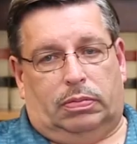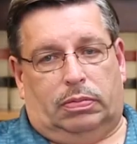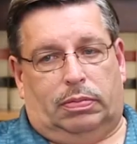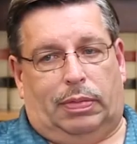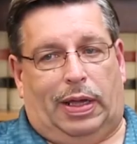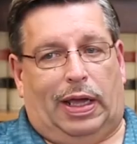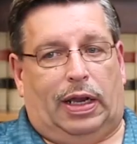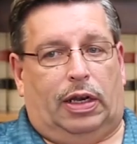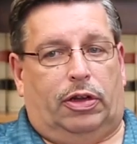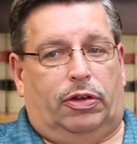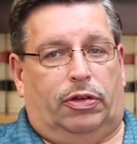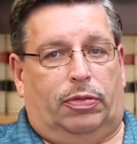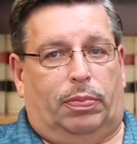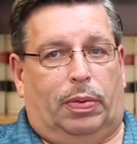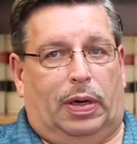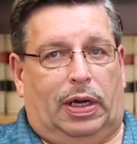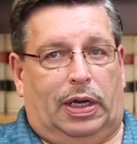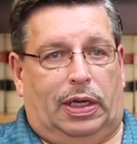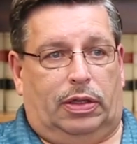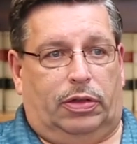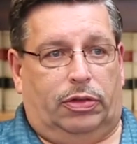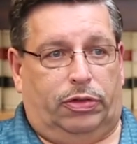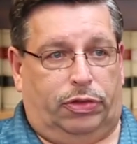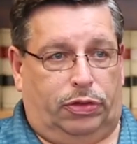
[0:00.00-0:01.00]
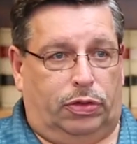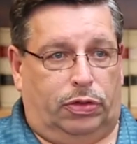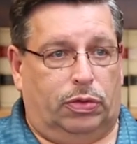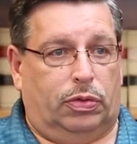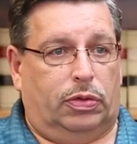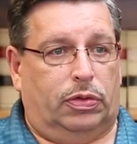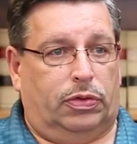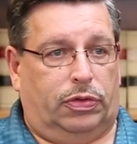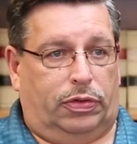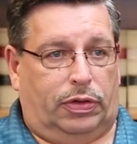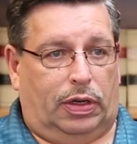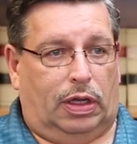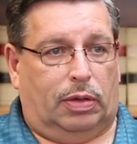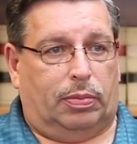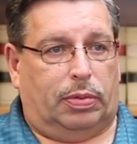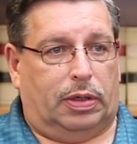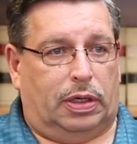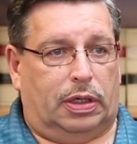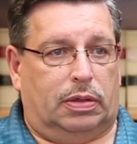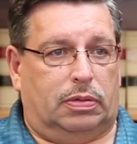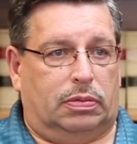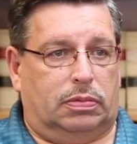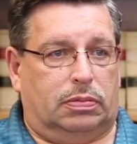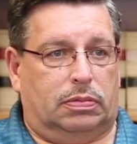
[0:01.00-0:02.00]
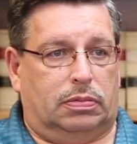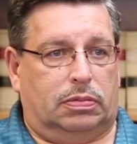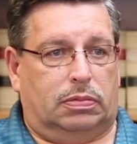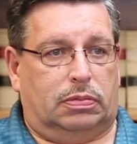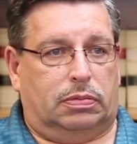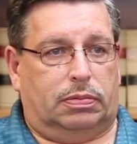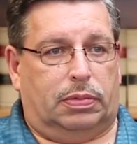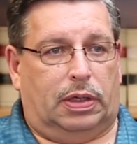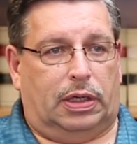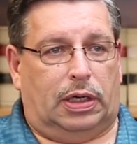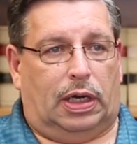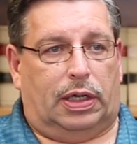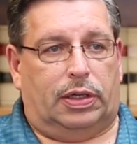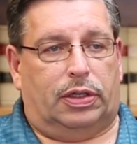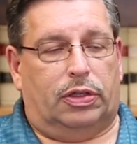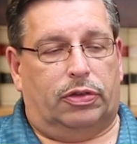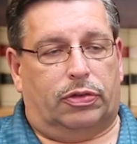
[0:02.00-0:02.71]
managed by the students, not by IT